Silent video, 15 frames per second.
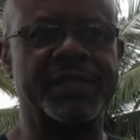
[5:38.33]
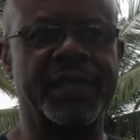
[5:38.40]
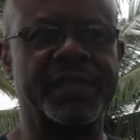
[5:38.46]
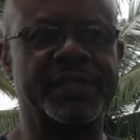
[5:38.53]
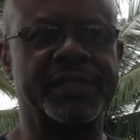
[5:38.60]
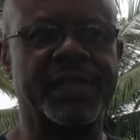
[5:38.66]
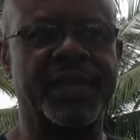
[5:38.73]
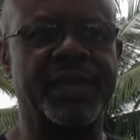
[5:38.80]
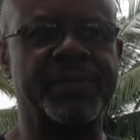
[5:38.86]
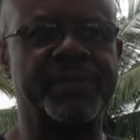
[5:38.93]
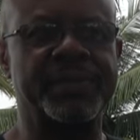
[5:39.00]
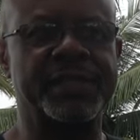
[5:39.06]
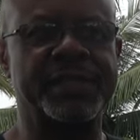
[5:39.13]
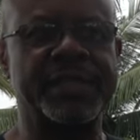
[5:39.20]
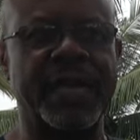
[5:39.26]
That's um,
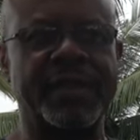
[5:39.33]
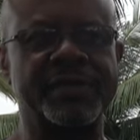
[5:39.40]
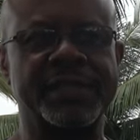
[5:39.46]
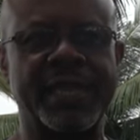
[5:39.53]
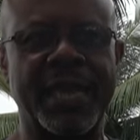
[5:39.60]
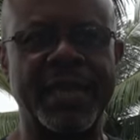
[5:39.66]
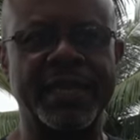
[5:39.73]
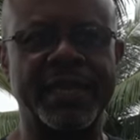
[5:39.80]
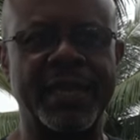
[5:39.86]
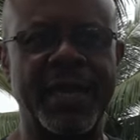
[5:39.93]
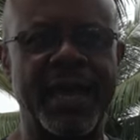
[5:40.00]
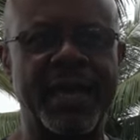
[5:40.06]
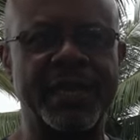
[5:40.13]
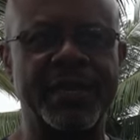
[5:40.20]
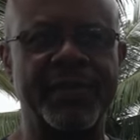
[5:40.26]
it sounds like a
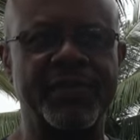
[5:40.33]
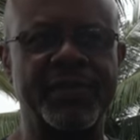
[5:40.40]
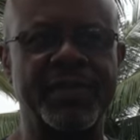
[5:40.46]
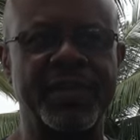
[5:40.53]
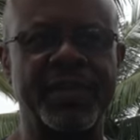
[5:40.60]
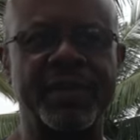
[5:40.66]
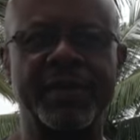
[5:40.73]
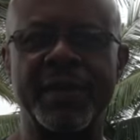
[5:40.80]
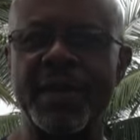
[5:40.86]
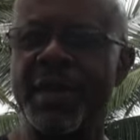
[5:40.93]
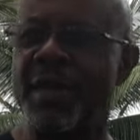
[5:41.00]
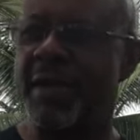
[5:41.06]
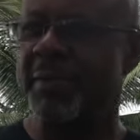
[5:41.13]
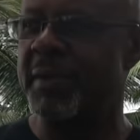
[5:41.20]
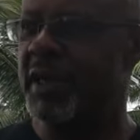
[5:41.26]
lot and everything,
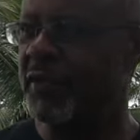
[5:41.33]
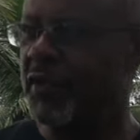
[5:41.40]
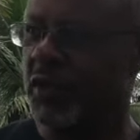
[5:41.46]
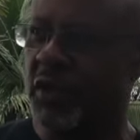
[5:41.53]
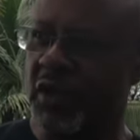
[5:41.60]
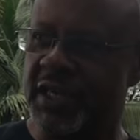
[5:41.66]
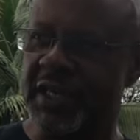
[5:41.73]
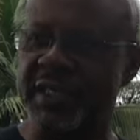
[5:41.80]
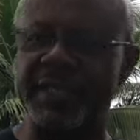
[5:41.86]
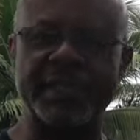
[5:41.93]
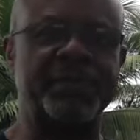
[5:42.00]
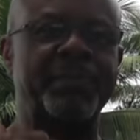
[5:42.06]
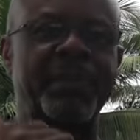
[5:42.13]
but if you look at this